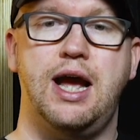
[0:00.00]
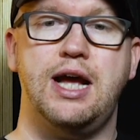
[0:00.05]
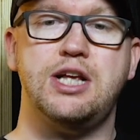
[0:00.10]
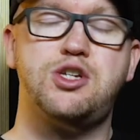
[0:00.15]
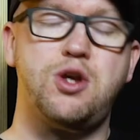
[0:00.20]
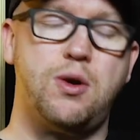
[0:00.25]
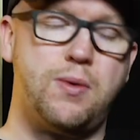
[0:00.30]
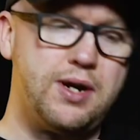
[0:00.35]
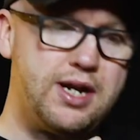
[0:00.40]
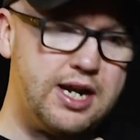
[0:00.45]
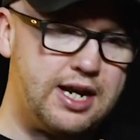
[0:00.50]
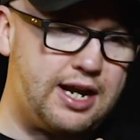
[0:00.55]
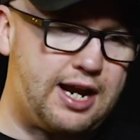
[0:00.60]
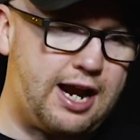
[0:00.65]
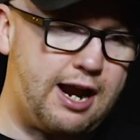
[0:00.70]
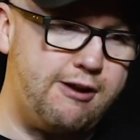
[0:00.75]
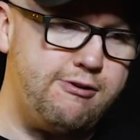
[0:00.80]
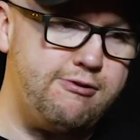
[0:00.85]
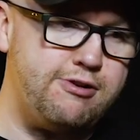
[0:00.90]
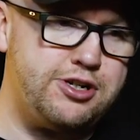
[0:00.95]
And so I want to
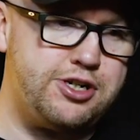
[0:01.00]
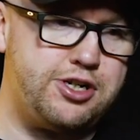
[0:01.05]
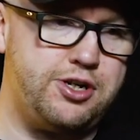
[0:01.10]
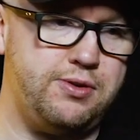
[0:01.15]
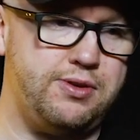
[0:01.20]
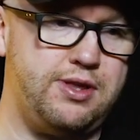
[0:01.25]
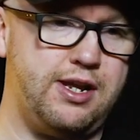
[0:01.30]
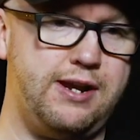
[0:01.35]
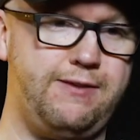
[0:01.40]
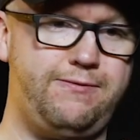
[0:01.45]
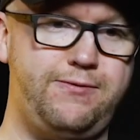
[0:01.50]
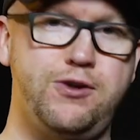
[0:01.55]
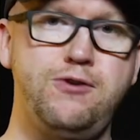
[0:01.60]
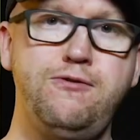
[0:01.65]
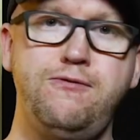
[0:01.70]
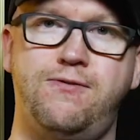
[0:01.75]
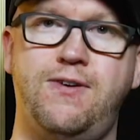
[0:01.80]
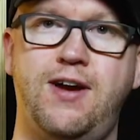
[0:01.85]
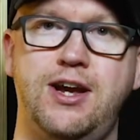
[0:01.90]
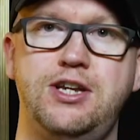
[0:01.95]
encourage you that if
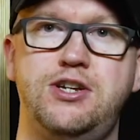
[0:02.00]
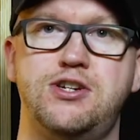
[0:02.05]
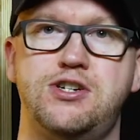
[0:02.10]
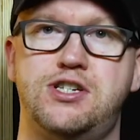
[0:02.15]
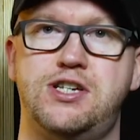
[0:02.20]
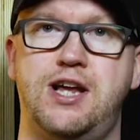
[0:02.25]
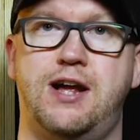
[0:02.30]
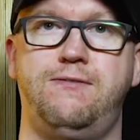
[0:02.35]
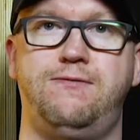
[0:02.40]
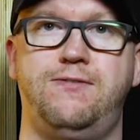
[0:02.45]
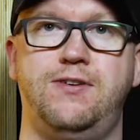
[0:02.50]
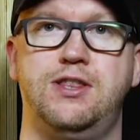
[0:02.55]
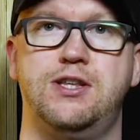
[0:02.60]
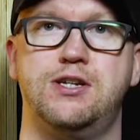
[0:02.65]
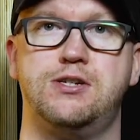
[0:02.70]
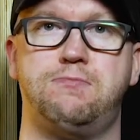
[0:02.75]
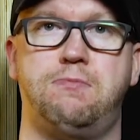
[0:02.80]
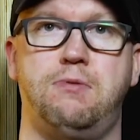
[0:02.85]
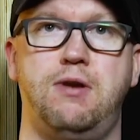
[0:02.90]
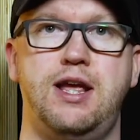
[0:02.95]
you find yourself in
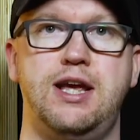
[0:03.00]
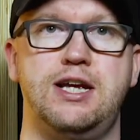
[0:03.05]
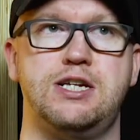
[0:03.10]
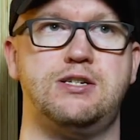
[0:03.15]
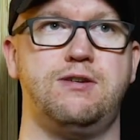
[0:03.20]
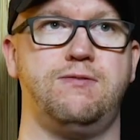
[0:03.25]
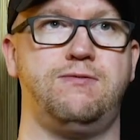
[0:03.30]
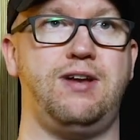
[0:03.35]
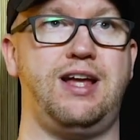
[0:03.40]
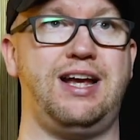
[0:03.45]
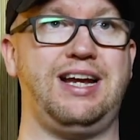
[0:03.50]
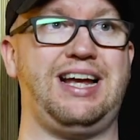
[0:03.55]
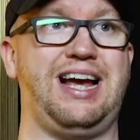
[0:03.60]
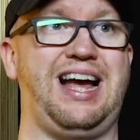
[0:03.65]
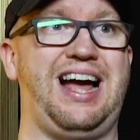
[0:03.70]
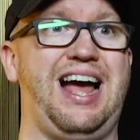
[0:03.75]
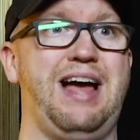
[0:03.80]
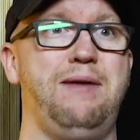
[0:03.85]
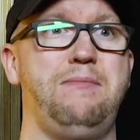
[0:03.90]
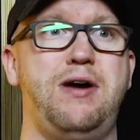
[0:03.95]
this place of like,
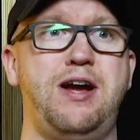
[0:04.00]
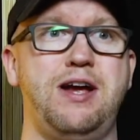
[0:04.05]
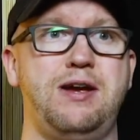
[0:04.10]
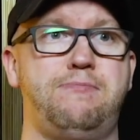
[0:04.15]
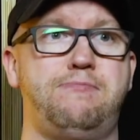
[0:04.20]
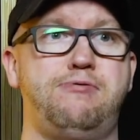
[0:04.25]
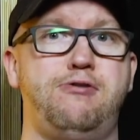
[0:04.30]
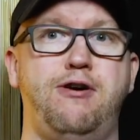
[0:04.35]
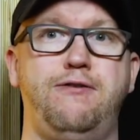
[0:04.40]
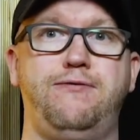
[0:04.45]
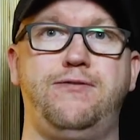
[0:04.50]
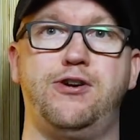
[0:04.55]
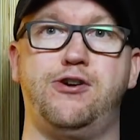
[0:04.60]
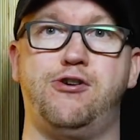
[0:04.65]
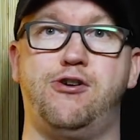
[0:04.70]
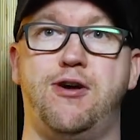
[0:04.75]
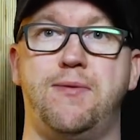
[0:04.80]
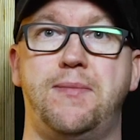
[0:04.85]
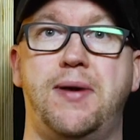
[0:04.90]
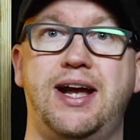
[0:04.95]
am I a prophet
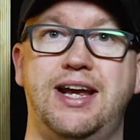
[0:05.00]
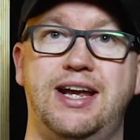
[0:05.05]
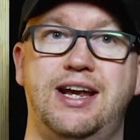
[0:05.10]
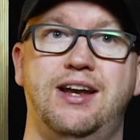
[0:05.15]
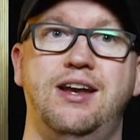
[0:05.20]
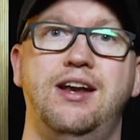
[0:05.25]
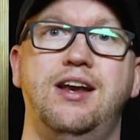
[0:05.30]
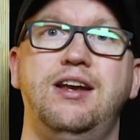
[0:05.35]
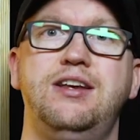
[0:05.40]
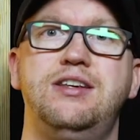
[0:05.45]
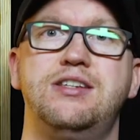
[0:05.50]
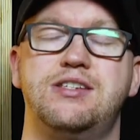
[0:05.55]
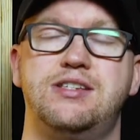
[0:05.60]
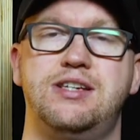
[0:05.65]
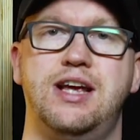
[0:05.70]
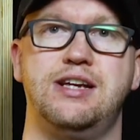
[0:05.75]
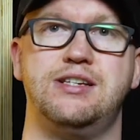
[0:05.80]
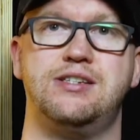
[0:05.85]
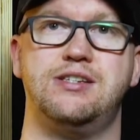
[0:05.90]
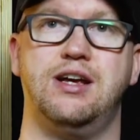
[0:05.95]
or am I an
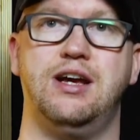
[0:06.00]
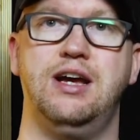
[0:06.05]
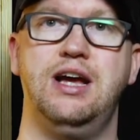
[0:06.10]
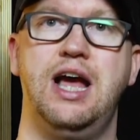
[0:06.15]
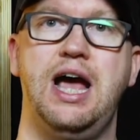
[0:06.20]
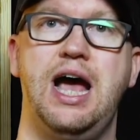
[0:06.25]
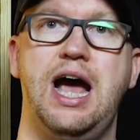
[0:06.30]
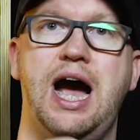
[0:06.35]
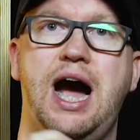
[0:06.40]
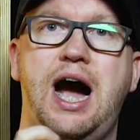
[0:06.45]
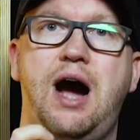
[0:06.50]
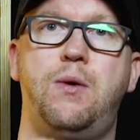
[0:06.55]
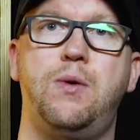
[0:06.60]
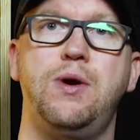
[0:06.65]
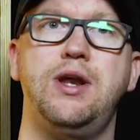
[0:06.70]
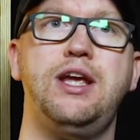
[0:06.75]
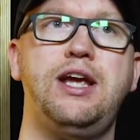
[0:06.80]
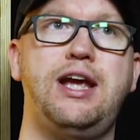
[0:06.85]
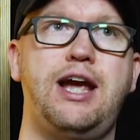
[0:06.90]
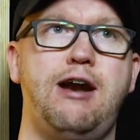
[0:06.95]
intercessor? I
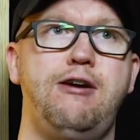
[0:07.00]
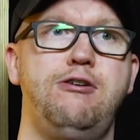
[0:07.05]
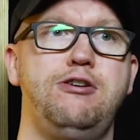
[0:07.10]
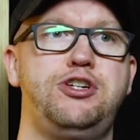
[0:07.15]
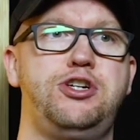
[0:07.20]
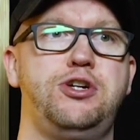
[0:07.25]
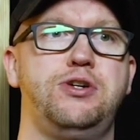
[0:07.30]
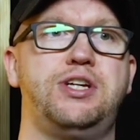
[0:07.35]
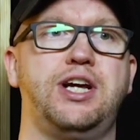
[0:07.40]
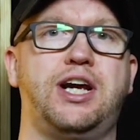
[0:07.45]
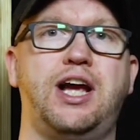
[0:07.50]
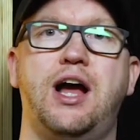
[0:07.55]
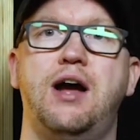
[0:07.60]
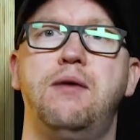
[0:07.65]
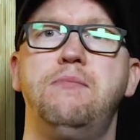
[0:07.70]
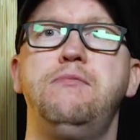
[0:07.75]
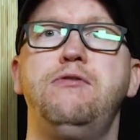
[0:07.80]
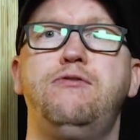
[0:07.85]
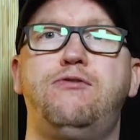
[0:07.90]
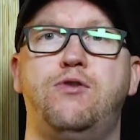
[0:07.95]
want to encourage you to
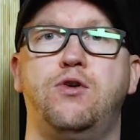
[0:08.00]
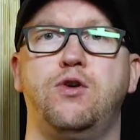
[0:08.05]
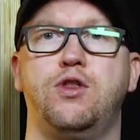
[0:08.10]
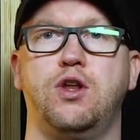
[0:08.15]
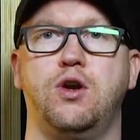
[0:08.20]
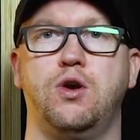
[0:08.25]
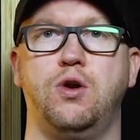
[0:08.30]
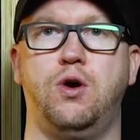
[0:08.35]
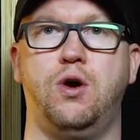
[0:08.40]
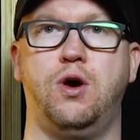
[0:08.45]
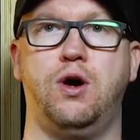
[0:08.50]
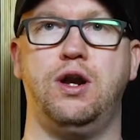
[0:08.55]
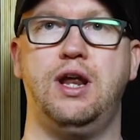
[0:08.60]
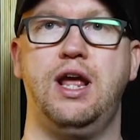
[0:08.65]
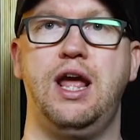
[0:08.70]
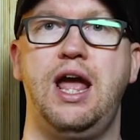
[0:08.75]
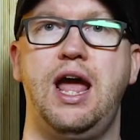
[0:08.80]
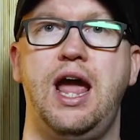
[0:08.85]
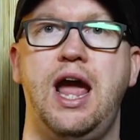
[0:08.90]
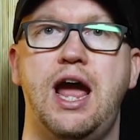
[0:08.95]
come before the Lord
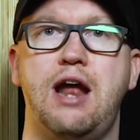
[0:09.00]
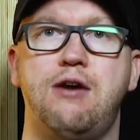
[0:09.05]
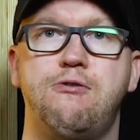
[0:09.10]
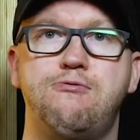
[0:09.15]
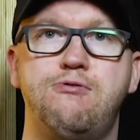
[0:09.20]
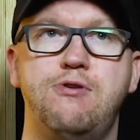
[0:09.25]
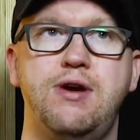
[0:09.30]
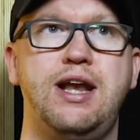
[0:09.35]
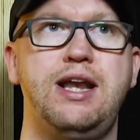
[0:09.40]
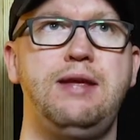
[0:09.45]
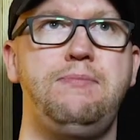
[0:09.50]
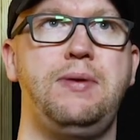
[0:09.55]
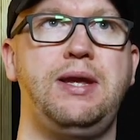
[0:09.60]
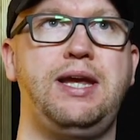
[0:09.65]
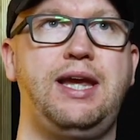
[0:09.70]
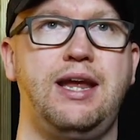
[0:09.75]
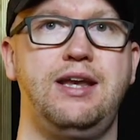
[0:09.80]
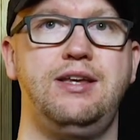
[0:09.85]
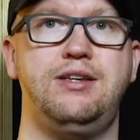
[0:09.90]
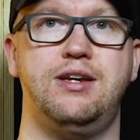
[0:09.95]
and really
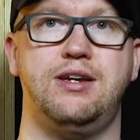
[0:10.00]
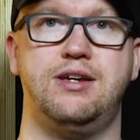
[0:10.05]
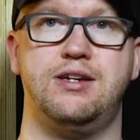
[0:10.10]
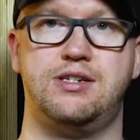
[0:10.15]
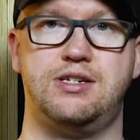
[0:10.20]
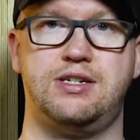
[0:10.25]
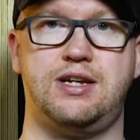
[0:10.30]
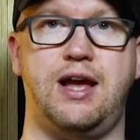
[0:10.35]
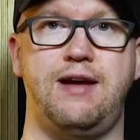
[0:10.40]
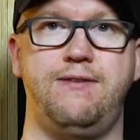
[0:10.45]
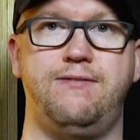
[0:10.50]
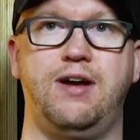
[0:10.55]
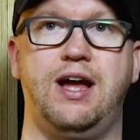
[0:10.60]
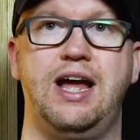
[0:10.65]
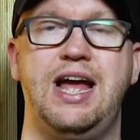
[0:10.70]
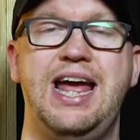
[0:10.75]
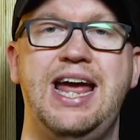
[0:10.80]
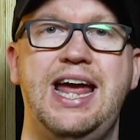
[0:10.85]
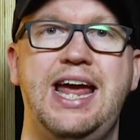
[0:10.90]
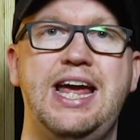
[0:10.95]
begin to
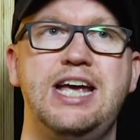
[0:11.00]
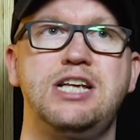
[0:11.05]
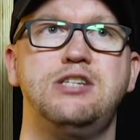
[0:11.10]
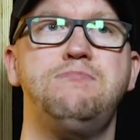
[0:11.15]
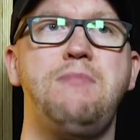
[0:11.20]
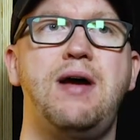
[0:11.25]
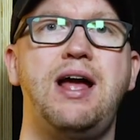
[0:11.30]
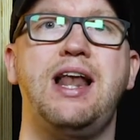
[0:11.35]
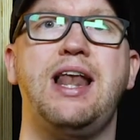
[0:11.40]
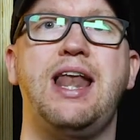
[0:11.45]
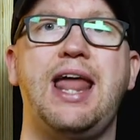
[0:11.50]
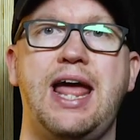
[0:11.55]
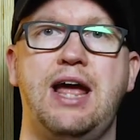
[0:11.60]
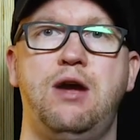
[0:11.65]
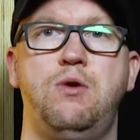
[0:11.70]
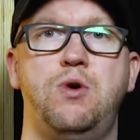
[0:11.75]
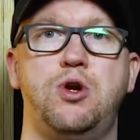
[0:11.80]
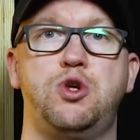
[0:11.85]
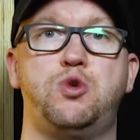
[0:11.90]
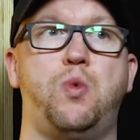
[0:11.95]
discover is my
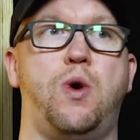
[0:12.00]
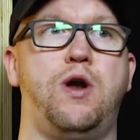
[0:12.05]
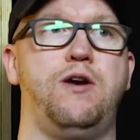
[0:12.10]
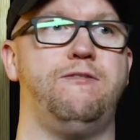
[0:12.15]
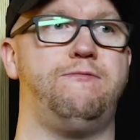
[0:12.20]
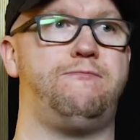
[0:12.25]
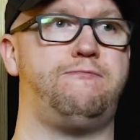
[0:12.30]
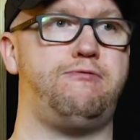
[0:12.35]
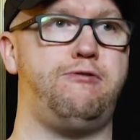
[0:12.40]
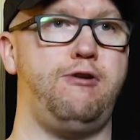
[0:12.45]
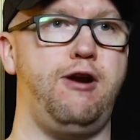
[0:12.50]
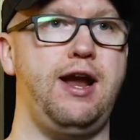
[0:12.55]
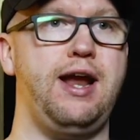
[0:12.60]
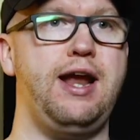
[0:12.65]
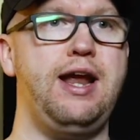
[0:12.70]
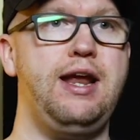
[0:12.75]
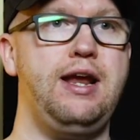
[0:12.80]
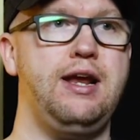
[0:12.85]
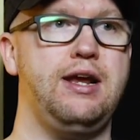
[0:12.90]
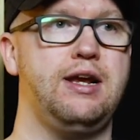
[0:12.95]
language one of
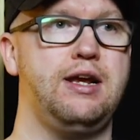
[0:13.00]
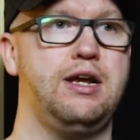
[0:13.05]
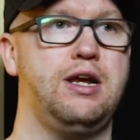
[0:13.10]
prayer